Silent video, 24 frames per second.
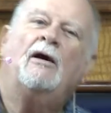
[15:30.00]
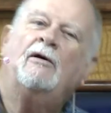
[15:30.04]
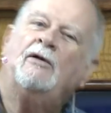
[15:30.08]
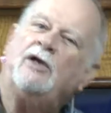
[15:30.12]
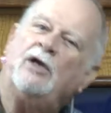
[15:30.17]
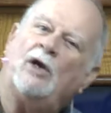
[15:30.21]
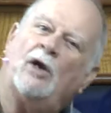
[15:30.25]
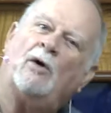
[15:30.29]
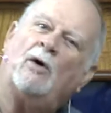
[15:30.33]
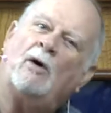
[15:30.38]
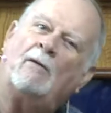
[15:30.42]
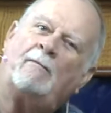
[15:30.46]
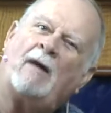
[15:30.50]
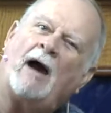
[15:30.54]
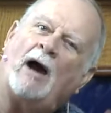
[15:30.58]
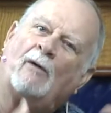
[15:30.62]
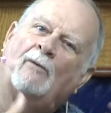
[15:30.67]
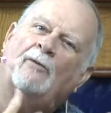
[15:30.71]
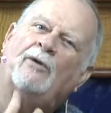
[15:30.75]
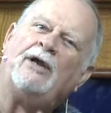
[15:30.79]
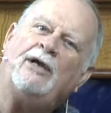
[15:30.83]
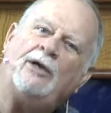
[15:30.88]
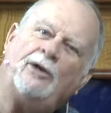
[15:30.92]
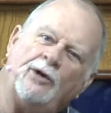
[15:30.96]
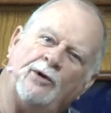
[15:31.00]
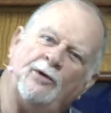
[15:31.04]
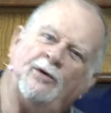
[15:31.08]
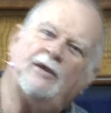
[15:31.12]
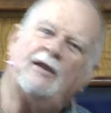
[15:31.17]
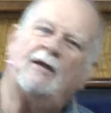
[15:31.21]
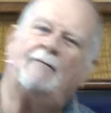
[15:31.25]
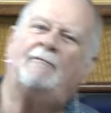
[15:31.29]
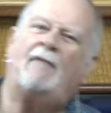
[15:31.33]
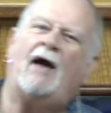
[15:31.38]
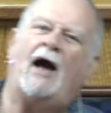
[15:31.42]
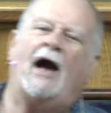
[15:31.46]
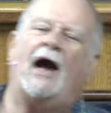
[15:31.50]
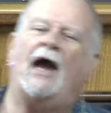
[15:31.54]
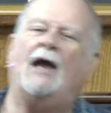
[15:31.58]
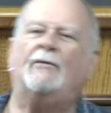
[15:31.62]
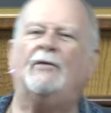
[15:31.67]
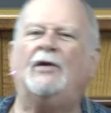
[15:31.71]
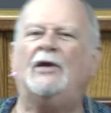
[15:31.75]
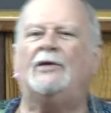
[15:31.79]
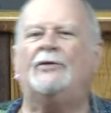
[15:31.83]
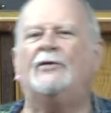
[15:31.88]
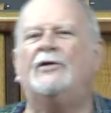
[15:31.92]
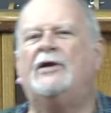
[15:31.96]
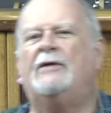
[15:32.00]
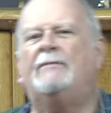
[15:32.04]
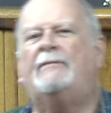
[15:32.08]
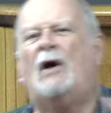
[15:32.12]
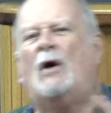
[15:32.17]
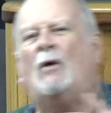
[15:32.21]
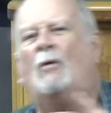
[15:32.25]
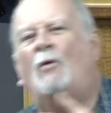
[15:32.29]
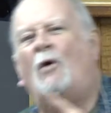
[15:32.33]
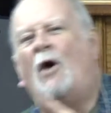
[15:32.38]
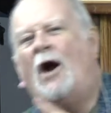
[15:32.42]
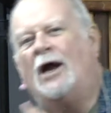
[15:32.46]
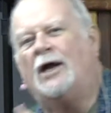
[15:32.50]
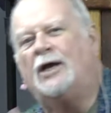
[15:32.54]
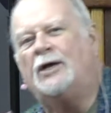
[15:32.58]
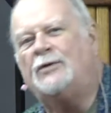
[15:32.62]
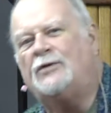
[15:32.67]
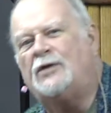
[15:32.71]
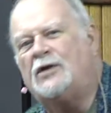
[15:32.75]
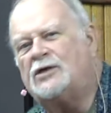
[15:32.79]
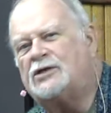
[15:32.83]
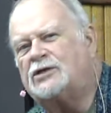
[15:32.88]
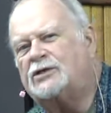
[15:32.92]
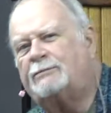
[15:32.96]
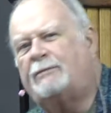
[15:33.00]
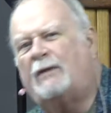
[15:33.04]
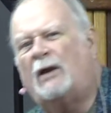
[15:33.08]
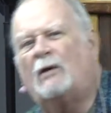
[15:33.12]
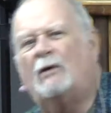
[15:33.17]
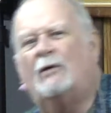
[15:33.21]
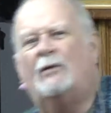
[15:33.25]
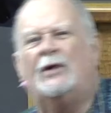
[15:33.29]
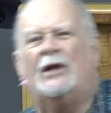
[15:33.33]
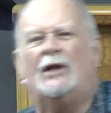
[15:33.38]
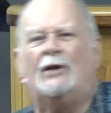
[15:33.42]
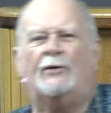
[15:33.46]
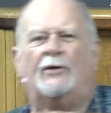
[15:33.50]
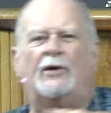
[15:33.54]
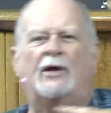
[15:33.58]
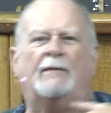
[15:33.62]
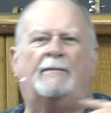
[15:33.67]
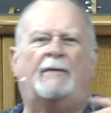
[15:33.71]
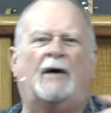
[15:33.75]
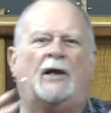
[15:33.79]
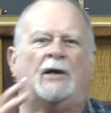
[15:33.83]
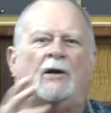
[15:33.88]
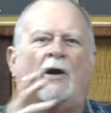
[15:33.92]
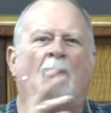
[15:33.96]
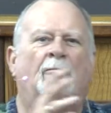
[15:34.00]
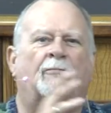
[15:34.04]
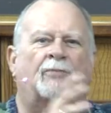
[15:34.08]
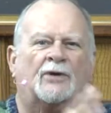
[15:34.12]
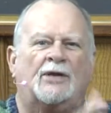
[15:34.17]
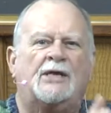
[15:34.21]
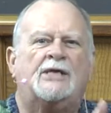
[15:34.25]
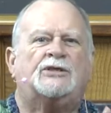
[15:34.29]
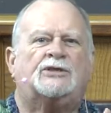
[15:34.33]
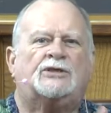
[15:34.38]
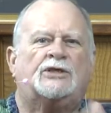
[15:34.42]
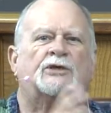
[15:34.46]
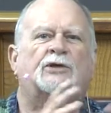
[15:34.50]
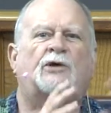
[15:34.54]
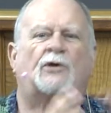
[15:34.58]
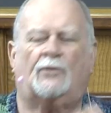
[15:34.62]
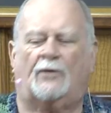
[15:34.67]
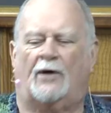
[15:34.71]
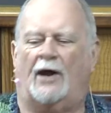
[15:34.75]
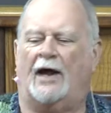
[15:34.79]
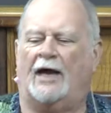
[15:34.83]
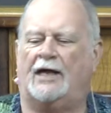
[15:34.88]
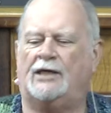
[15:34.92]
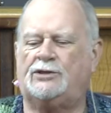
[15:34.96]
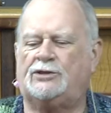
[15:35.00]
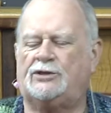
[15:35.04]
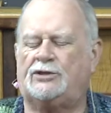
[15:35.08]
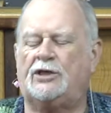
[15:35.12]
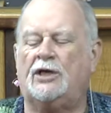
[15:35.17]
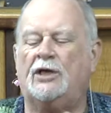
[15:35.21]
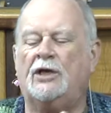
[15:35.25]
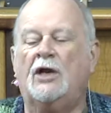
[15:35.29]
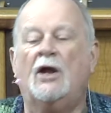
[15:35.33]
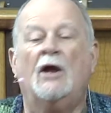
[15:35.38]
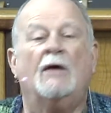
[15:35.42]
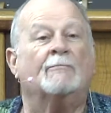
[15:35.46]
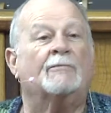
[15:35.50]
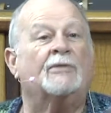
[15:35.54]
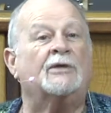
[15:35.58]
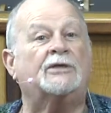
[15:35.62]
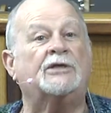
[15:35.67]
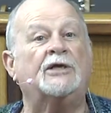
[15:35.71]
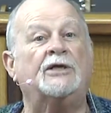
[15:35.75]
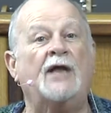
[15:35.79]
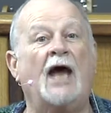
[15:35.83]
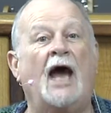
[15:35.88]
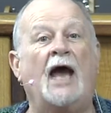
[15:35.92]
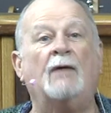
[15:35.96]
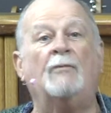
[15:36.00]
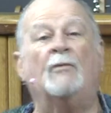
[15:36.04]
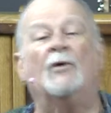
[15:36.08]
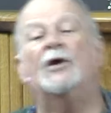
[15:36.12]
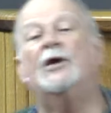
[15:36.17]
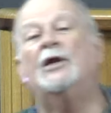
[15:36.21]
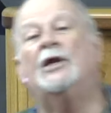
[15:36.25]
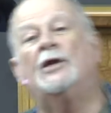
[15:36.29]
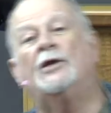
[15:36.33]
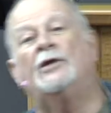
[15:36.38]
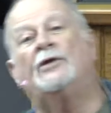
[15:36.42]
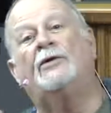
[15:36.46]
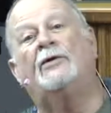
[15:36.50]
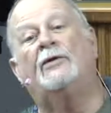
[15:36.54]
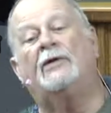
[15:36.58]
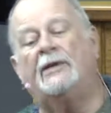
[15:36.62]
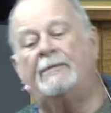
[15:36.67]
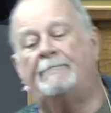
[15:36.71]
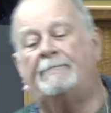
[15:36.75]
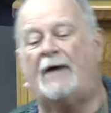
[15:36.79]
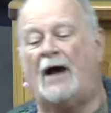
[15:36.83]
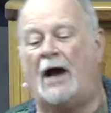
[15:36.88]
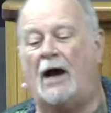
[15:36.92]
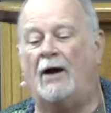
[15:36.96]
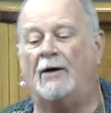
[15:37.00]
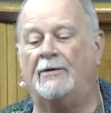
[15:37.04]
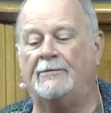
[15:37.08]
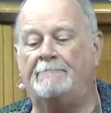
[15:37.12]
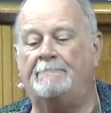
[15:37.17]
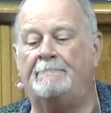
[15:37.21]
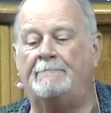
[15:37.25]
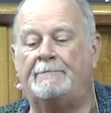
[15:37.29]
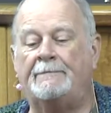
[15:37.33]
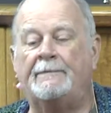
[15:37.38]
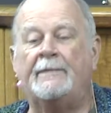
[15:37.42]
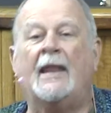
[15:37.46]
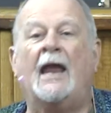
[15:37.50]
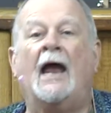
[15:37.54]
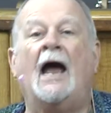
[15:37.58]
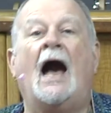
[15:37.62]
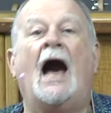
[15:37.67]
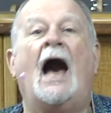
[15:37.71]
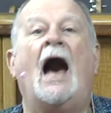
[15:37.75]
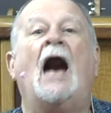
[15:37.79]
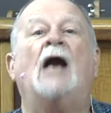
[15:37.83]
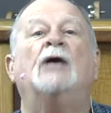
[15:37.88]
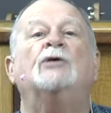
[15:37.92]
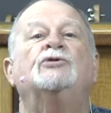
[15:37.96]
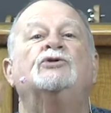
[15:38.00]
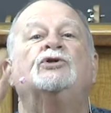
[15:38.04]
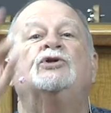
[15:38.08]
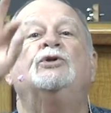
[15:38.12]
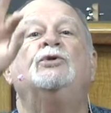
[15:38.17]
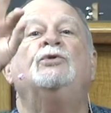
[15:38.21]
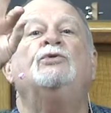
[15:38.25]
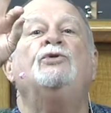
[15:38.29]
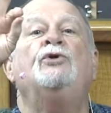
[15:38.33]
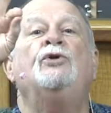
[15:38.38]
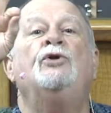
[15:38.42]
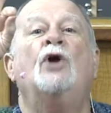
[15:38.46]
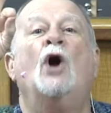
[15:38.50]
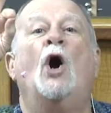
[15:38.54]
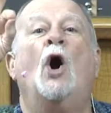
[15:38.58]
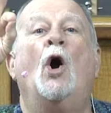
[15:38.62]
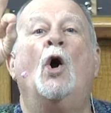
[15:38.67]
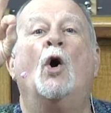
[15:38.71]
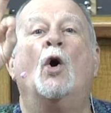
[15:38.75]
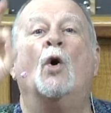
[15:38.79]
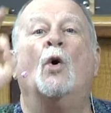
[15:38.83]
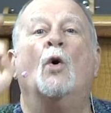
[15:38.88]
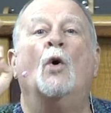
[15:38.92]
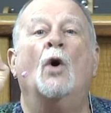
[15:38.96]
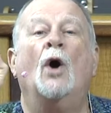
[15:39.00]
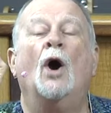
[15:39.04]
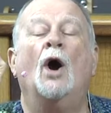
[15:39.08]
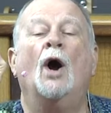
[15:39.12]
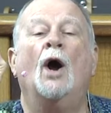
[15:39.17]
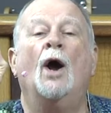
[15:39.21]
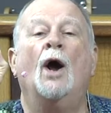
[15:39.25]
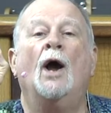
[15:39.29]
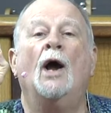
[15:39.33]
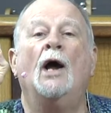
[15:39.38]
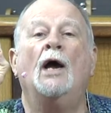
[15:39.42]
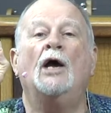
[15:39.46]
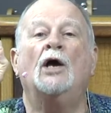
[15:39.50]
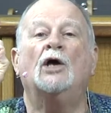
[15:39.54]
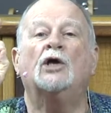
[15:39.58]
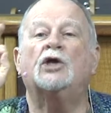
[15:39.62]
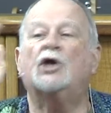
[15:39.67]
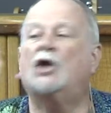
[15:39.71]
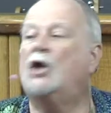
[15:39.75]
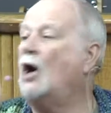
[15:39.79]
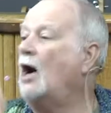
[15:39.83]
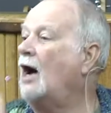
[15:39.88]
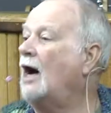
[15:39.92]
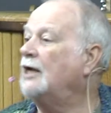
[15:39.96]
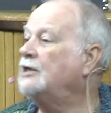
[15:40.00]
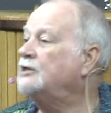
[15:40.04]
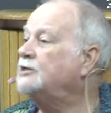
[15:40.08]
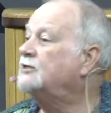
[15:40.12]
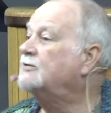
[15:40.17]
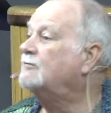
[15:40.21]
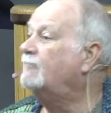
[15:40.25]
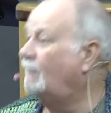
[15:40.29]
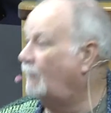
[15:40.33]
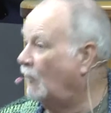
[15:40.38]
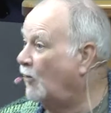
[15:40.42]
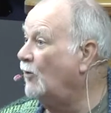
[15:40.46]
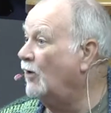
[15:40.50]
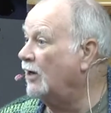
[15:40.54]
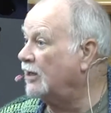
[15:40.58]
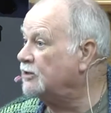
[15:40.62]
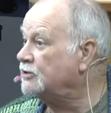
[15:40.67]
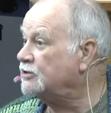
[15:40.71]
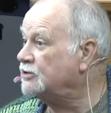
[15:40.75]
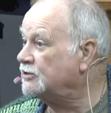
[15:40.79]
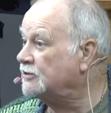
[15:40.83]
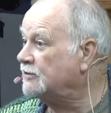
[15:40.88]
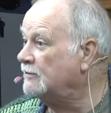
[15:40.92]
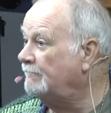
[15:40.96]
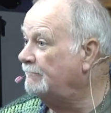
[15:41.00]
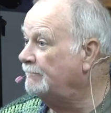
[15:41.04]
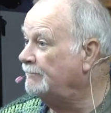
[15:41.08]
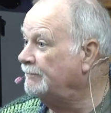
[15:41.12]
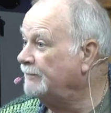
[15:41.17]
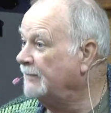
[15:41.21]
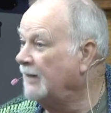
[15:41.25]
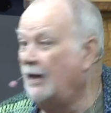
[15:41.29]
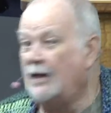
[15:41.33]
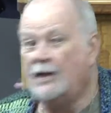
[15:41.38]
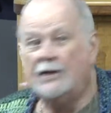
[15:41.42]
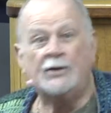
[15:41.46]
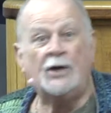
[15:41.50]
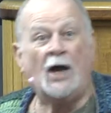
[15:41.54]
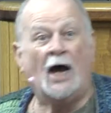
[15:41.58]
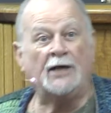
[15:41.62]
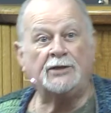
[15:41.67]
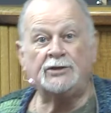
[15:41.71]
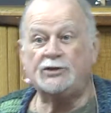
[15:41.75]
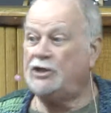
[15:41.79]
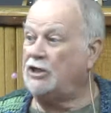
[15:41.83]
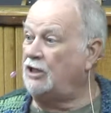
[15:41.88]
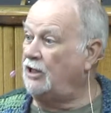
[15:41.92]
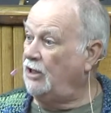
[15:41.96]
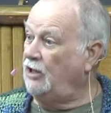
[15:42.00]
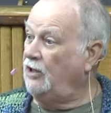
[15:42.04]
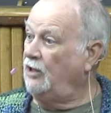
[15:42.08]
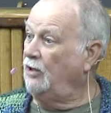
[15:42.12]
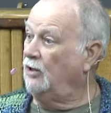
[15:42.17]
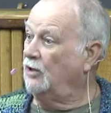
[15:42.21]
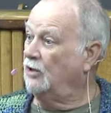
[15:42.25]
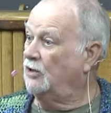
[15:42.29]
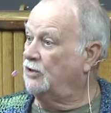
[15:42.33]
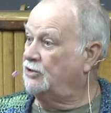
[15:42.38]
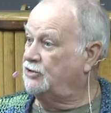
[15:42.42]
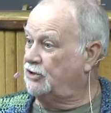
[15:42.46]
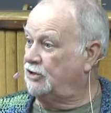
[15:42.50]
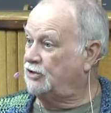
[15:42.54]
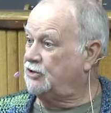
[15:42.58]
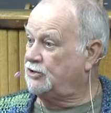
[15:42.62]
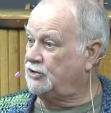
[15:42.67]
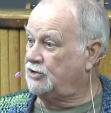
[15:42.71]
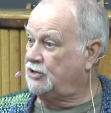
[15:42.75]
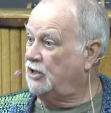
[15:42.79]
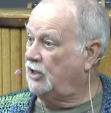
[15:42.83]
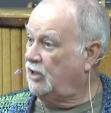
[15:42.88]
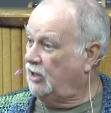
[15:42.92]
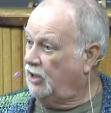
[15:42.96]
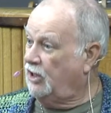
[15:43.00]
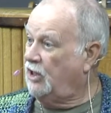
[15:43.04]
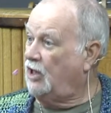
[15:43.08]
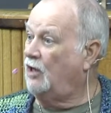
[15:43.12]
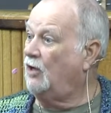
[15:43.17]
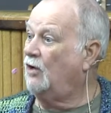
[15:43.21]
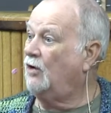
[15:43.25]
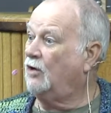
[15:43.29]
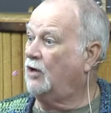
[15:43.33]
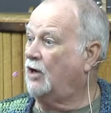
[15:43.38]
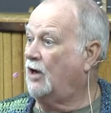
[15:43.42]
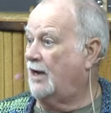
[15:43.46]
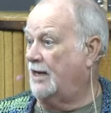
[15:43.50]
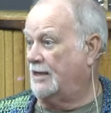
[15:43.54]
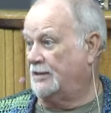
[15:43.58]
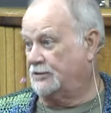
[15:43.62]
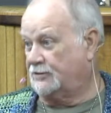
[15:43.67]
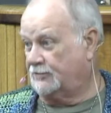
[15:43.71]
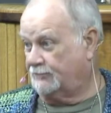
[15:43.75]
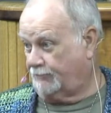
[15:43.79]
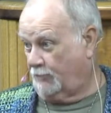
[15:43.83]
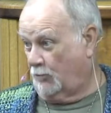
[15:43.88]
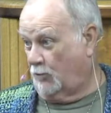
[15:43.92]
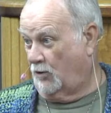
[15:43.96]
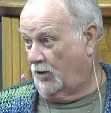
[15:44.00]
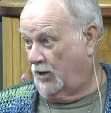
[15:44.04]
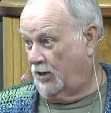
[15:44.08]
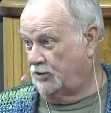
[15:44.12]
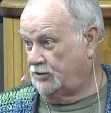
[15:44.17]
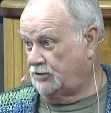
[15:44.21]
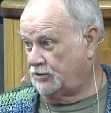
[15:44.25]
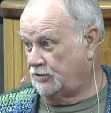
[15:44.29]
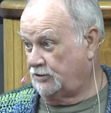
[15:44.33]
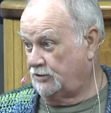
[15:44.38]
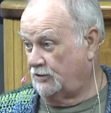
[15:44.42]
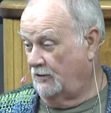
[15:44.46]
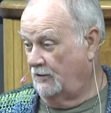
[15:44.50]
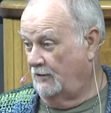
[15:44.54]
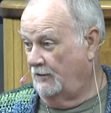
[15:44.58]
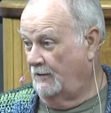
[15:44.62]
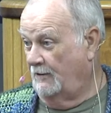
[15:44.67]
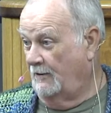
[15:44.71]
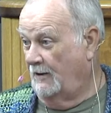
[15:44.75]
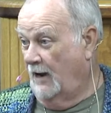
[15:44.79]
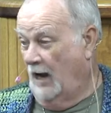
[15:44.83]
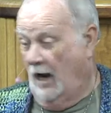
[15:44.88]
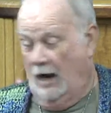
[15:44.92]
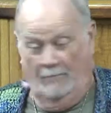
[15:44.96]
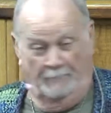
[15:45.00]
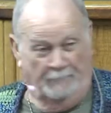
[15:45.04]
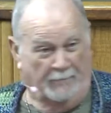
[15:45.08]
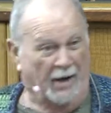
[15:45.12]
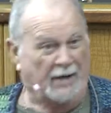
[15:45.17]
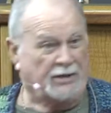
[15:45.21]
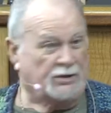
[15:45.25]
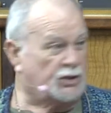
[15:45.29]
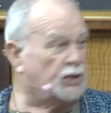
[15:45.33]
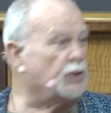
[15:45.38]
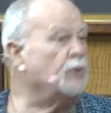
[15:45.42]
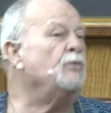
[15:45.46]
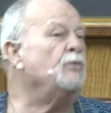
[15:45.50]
learned, you know, about renewing the mind. We learned about walking in the Spirit. We learned about our place in Christ. But tonight we're going to learn about how to know God's voice. Not to hear, just hear God's voice,